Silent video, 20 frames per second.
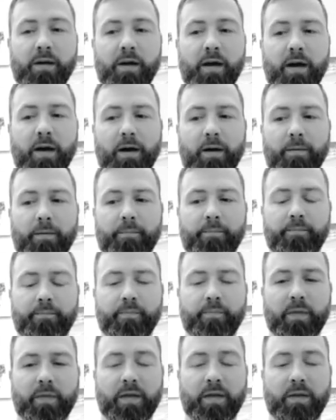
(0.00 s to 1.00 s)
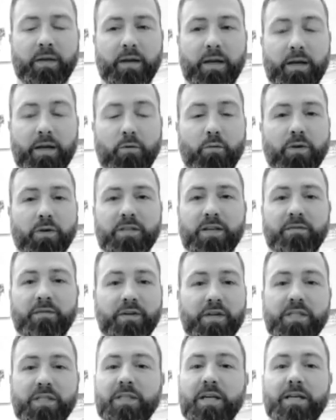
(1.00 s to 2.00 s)
Um, and, and, it wasn't even
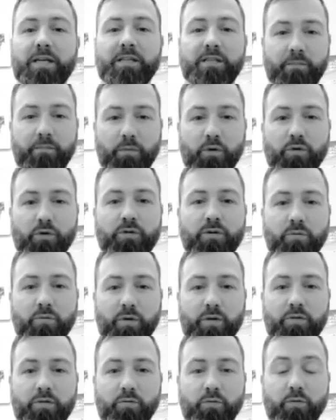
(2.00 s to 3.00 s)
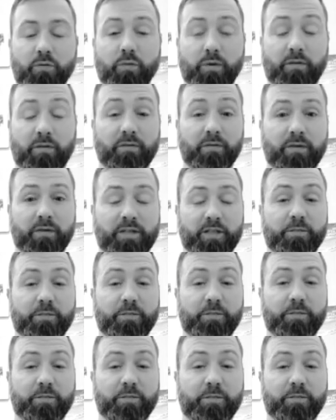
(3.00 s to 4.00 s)
a slicing motion, which you would have
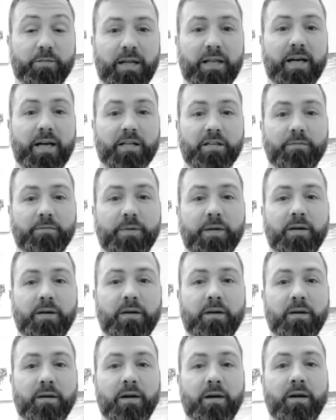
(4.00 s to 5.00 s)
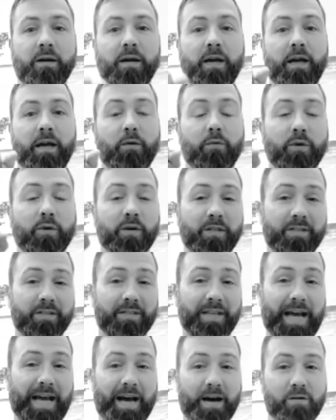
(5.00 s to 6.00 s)
expected at that speed. It
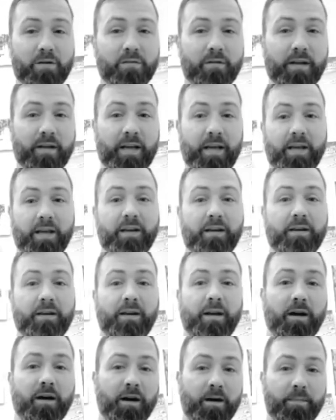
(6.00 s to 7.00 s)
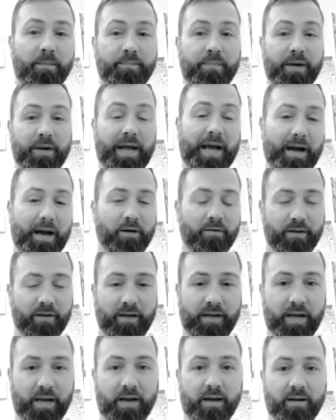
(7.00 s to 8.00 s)
was out, in, up, and out
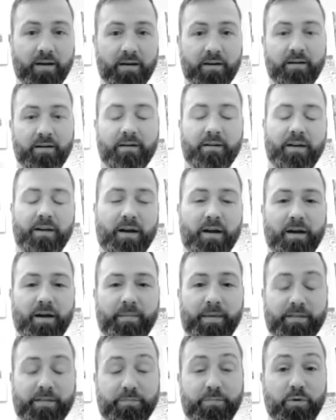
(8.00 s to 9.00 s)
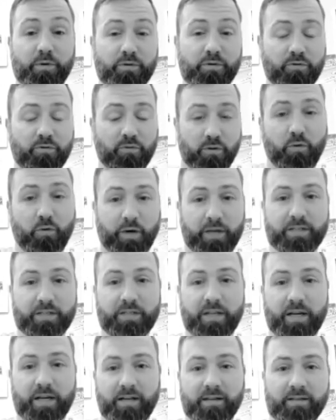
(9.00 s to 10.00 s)
again, um, as opposed to a quick
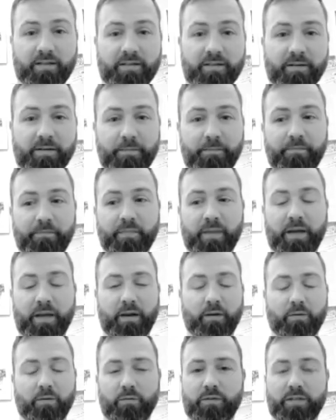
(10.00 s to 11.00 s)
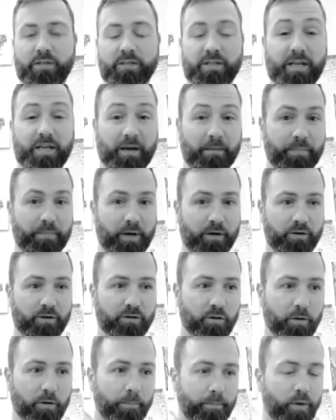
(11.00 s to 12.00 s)
slice. And it mm-hmm. was just like a
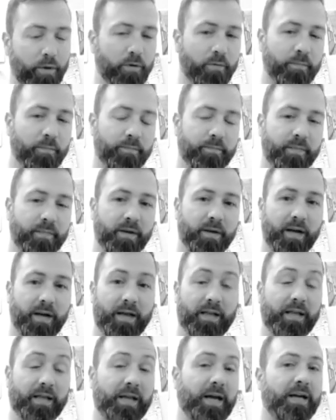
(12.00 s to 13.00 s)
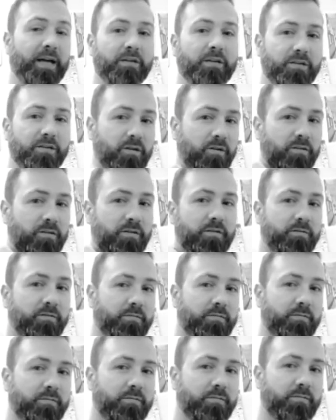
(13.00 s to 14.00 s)
puncture, boom. And the guy just
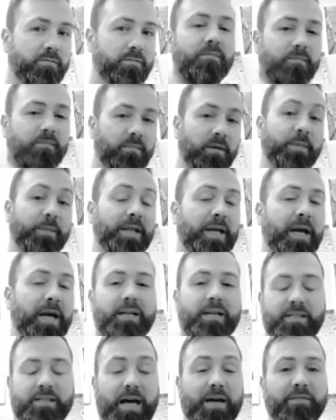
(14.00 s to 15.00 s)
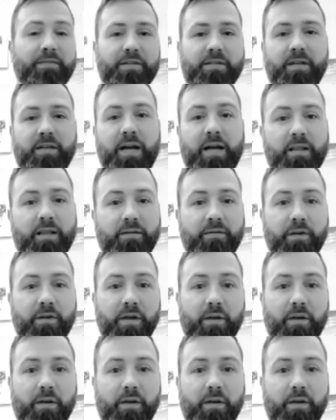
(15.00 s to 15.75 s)
starts. I mean, the guy's obviously not living